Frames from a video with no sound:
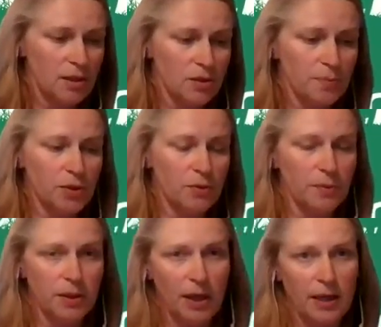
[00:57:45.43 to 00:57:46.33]
So
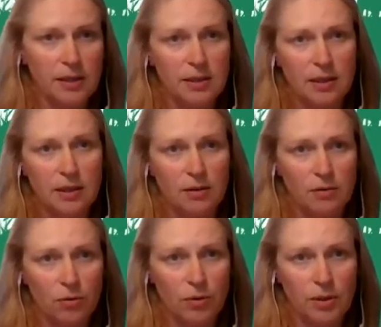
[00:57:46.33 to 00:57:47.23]
presumably that is
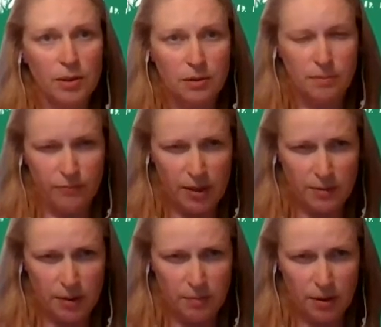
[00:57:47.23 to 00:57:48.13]
in August,
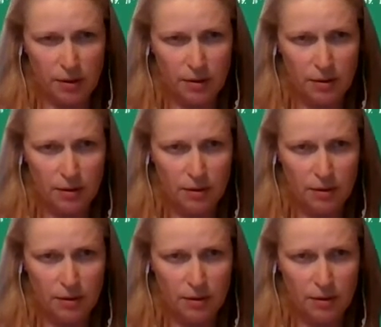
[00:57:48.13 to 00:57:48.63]
September.